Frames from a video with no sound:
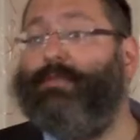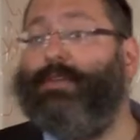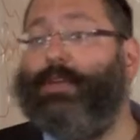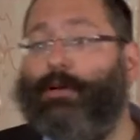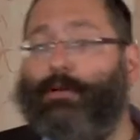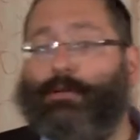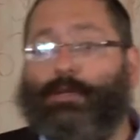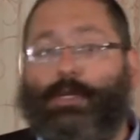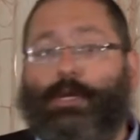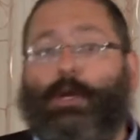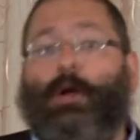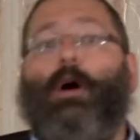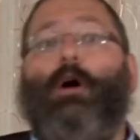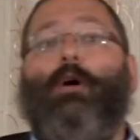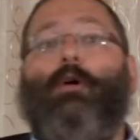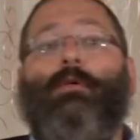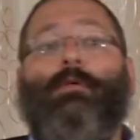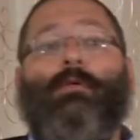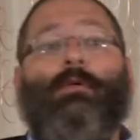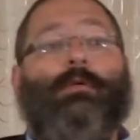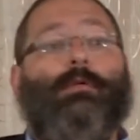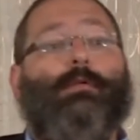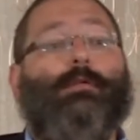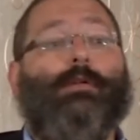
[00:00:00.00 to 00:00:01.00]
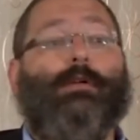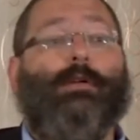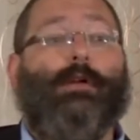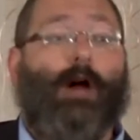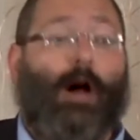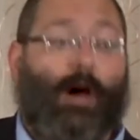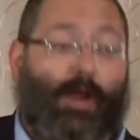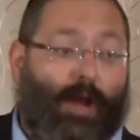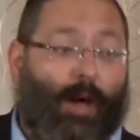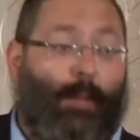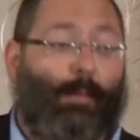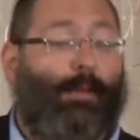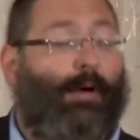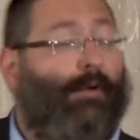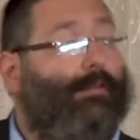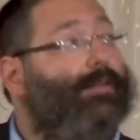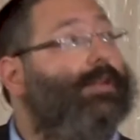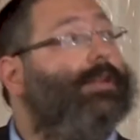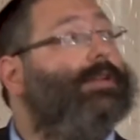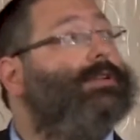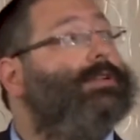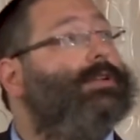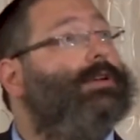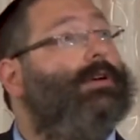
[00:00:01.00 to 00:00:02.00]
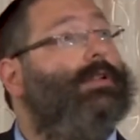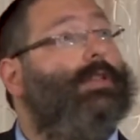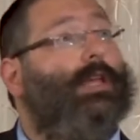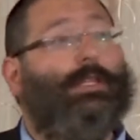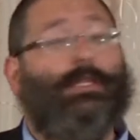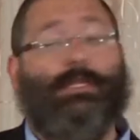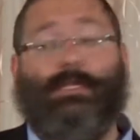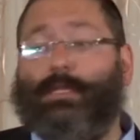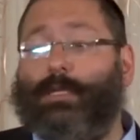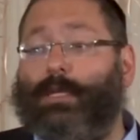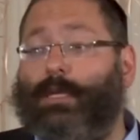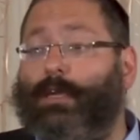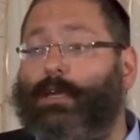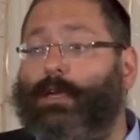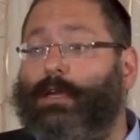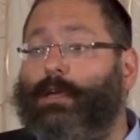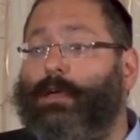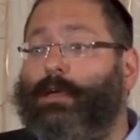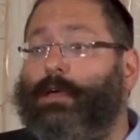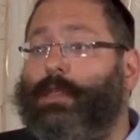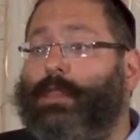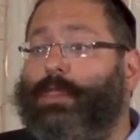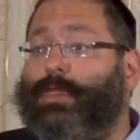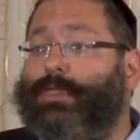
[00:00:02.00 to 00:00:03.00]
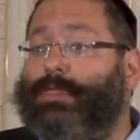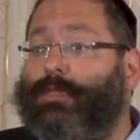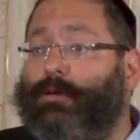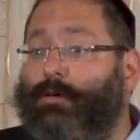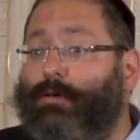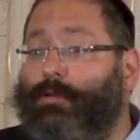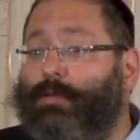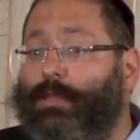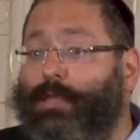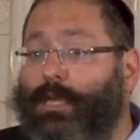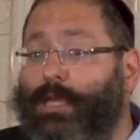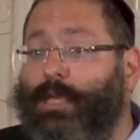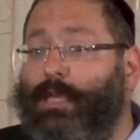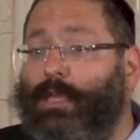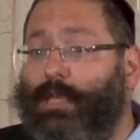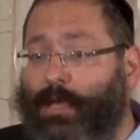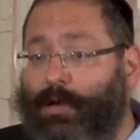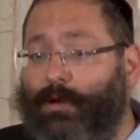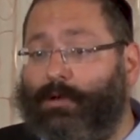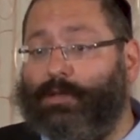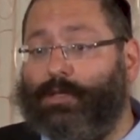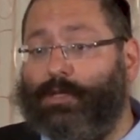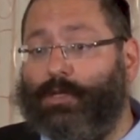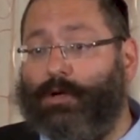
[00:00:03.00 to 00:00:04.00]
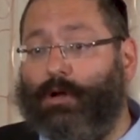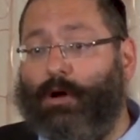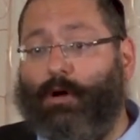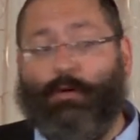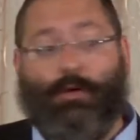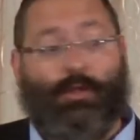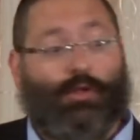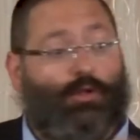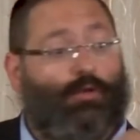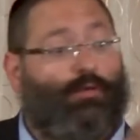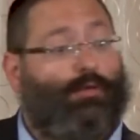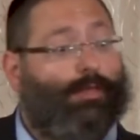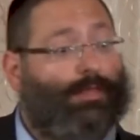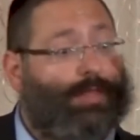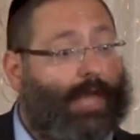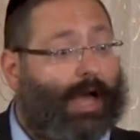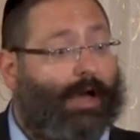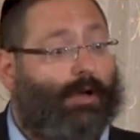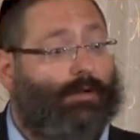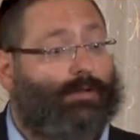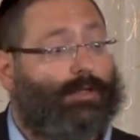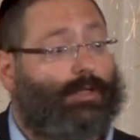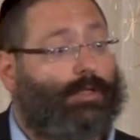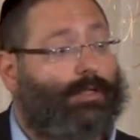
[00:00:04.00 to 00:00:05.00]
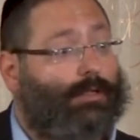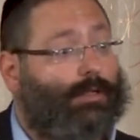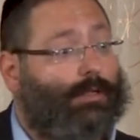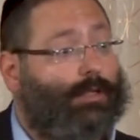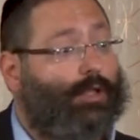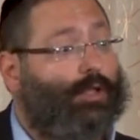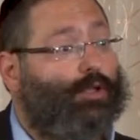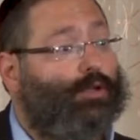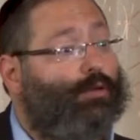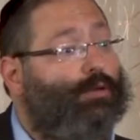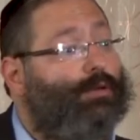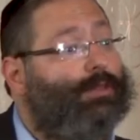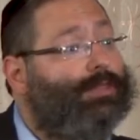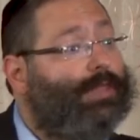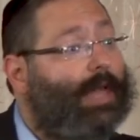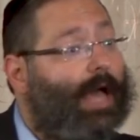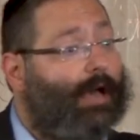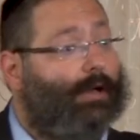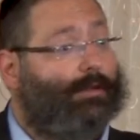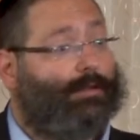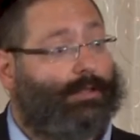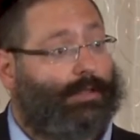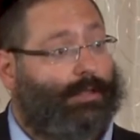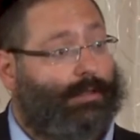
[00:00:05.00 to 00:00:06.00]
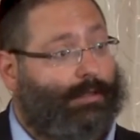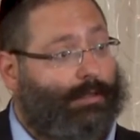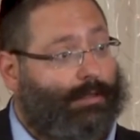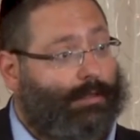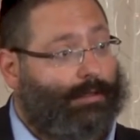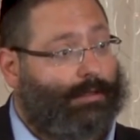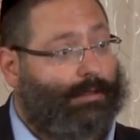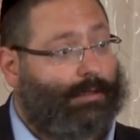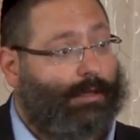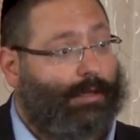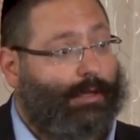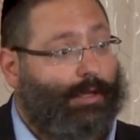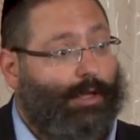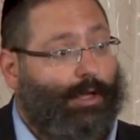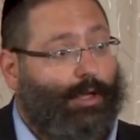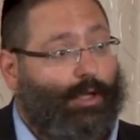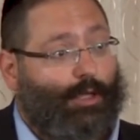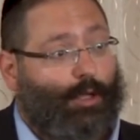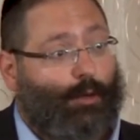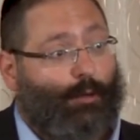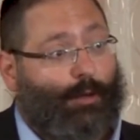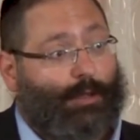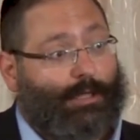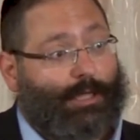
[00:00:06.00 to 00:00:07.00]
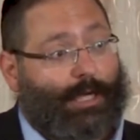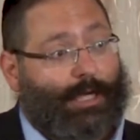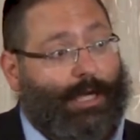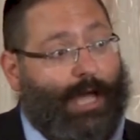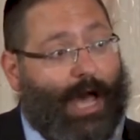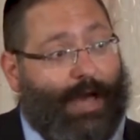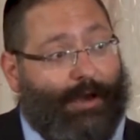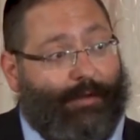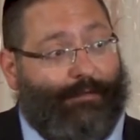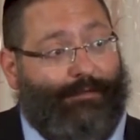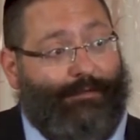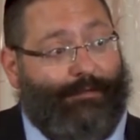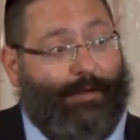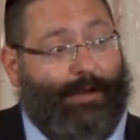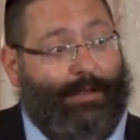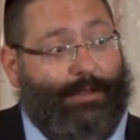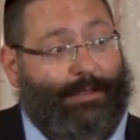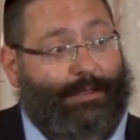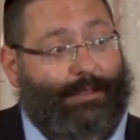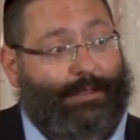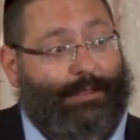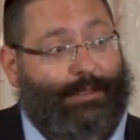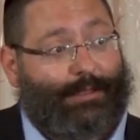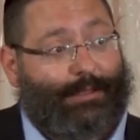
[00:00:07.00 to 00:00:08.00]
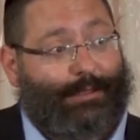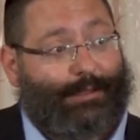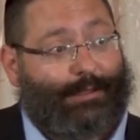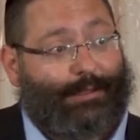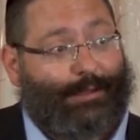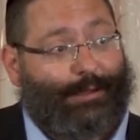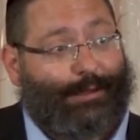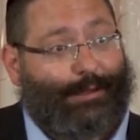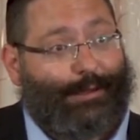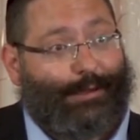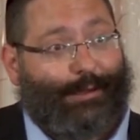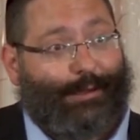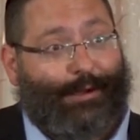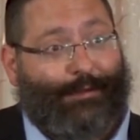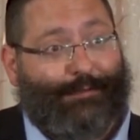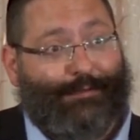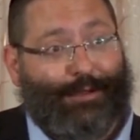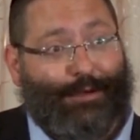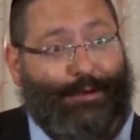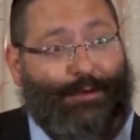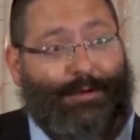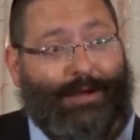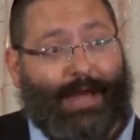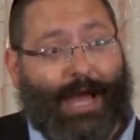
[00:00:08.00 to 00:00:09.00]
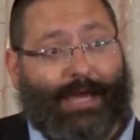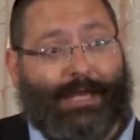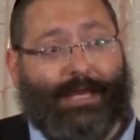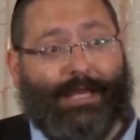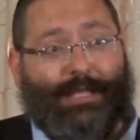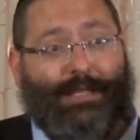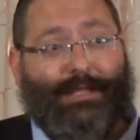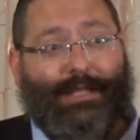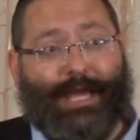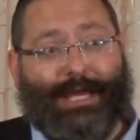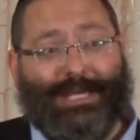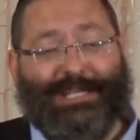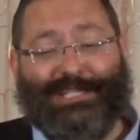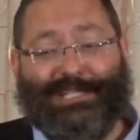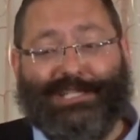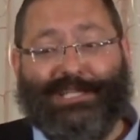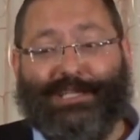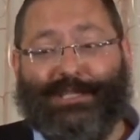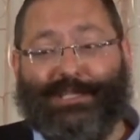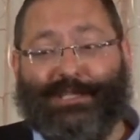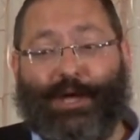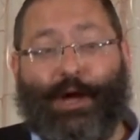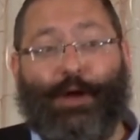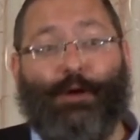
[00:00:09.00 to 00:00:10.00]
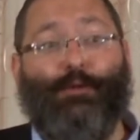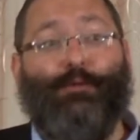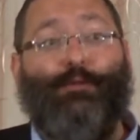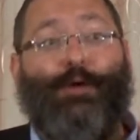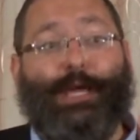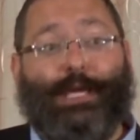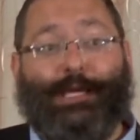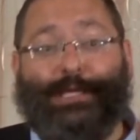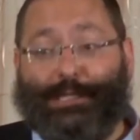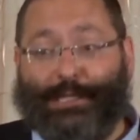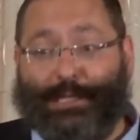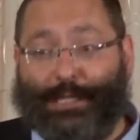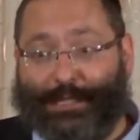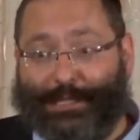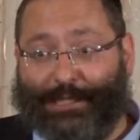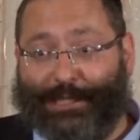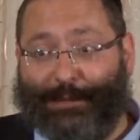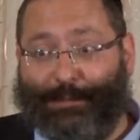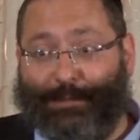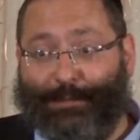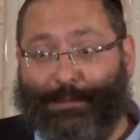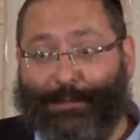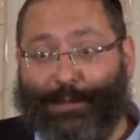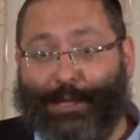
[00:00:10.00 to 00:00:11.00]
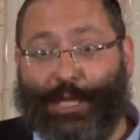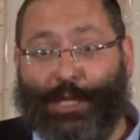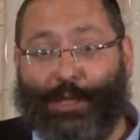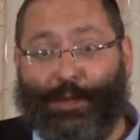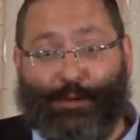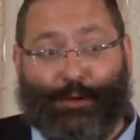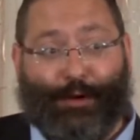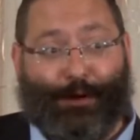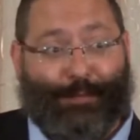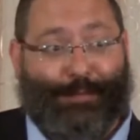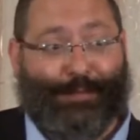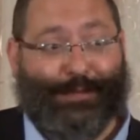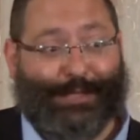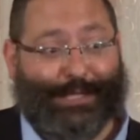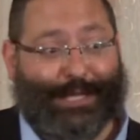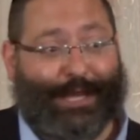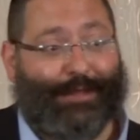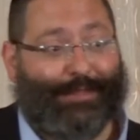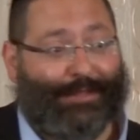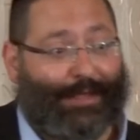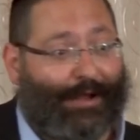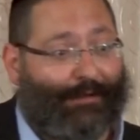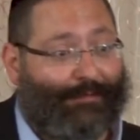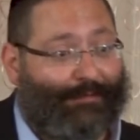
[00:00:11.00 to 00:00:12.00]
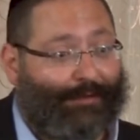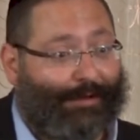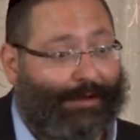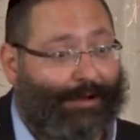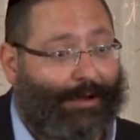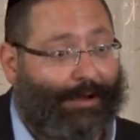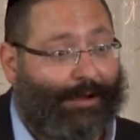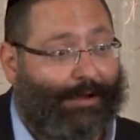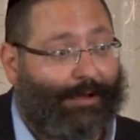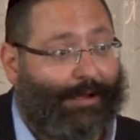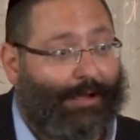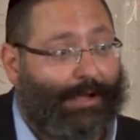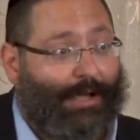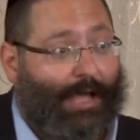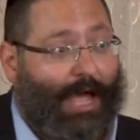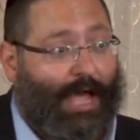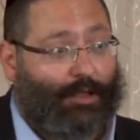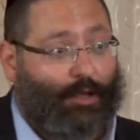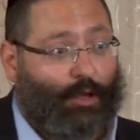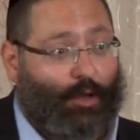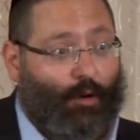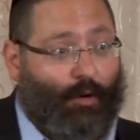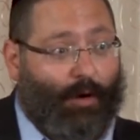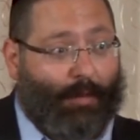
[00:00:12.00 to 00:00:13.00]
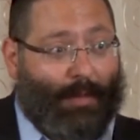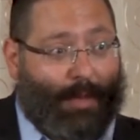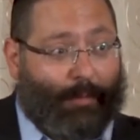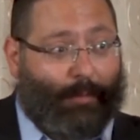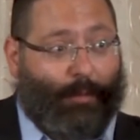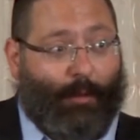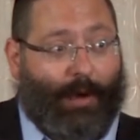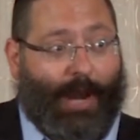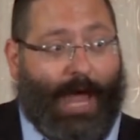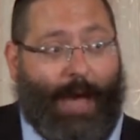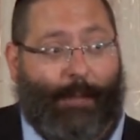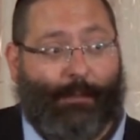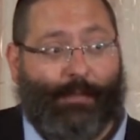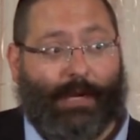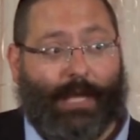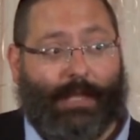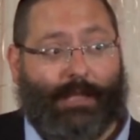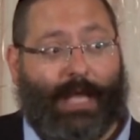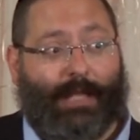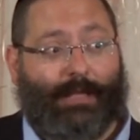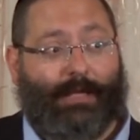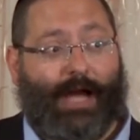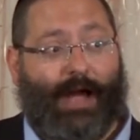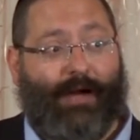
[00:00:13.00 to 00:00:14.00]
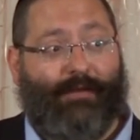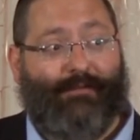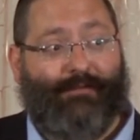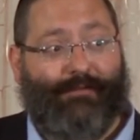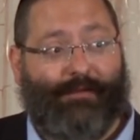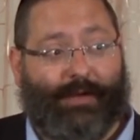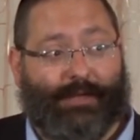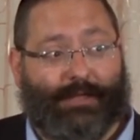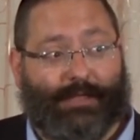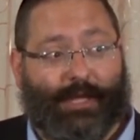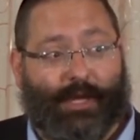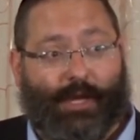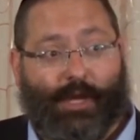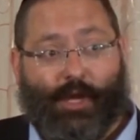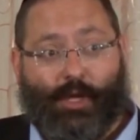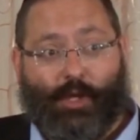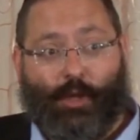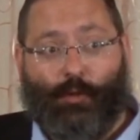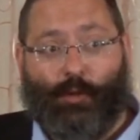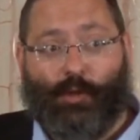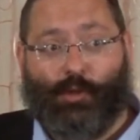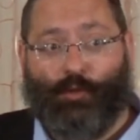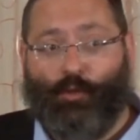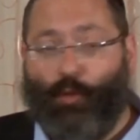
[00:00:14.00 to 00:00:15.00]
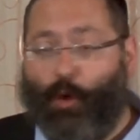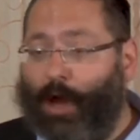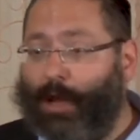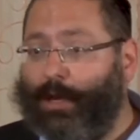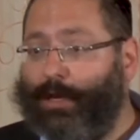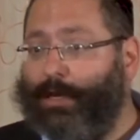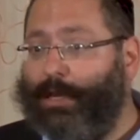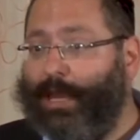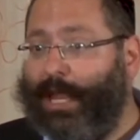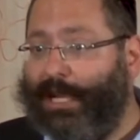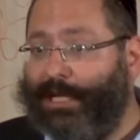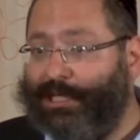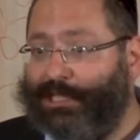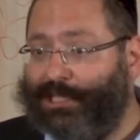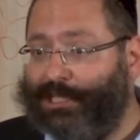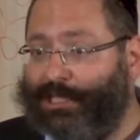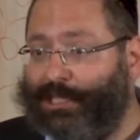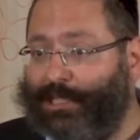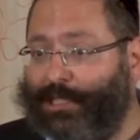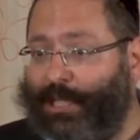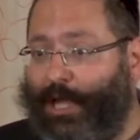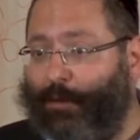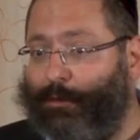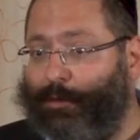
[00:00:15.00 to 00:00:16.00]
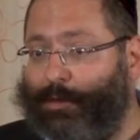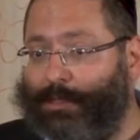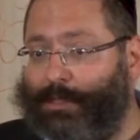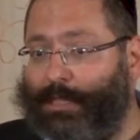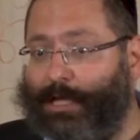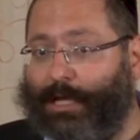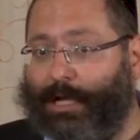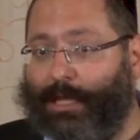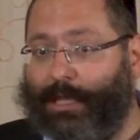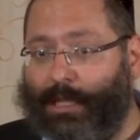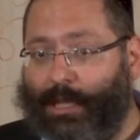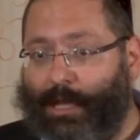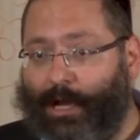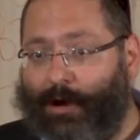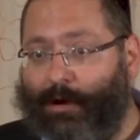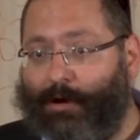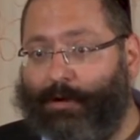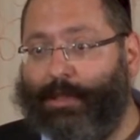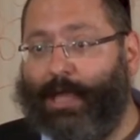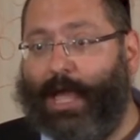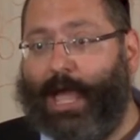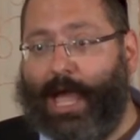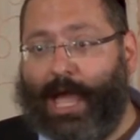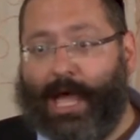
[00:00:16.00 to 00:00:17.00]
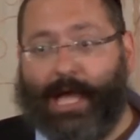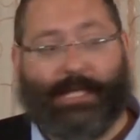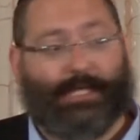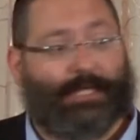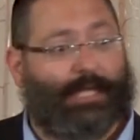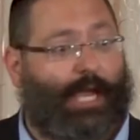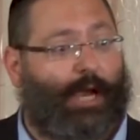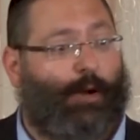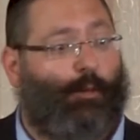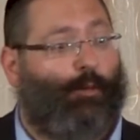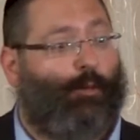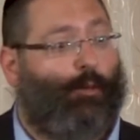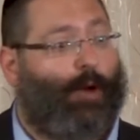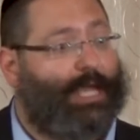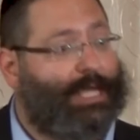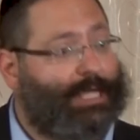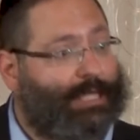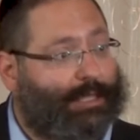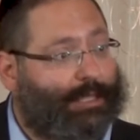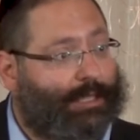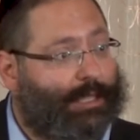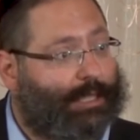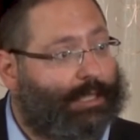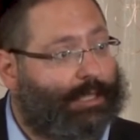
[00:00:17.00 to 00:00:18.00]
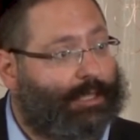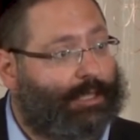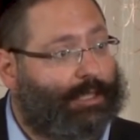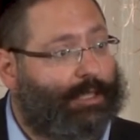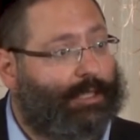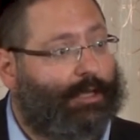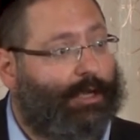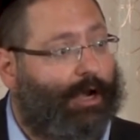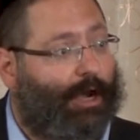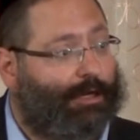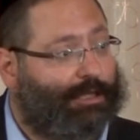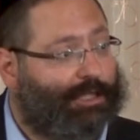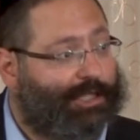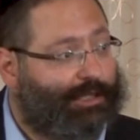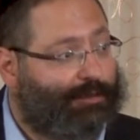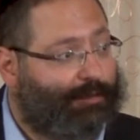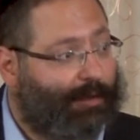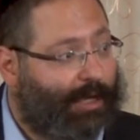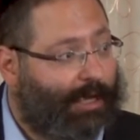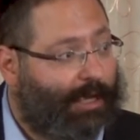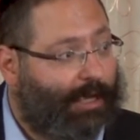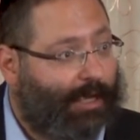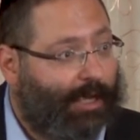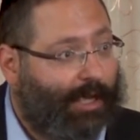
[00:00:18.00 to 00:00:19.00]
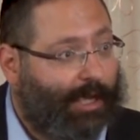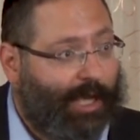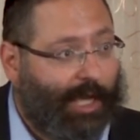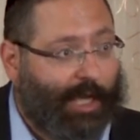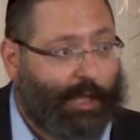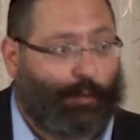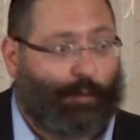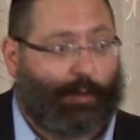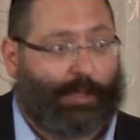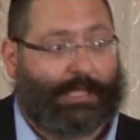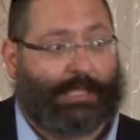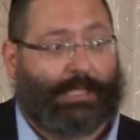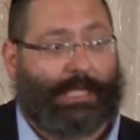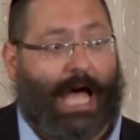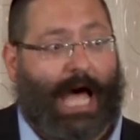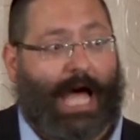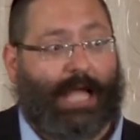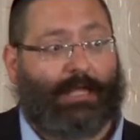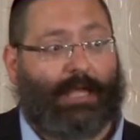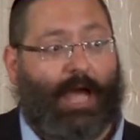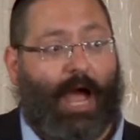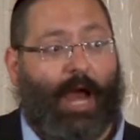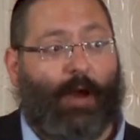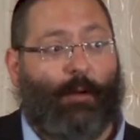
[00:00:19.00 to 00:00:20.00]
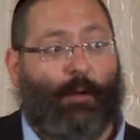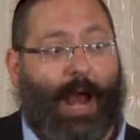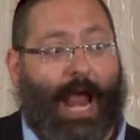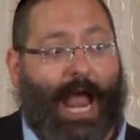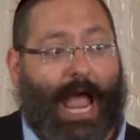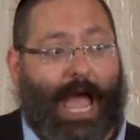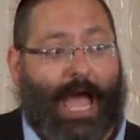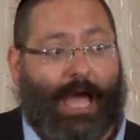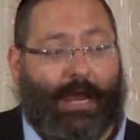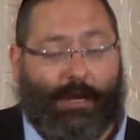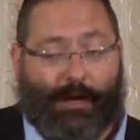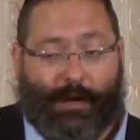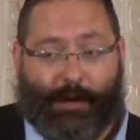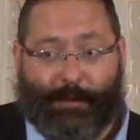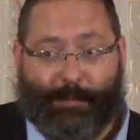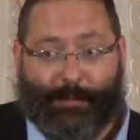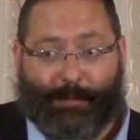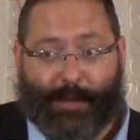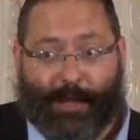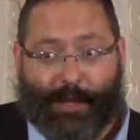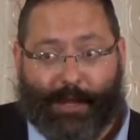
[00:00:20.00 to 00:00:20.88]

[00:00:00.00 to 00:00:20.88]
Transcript: of years ago. A number of years ago, let's see, thirteen years ago in two thousand. In two thousand, there was a conference of the United Nations on racism in Durban, South Africa. And do you remember what happened at that conference? There was one nation that was declared as a racist country. It was not Iran,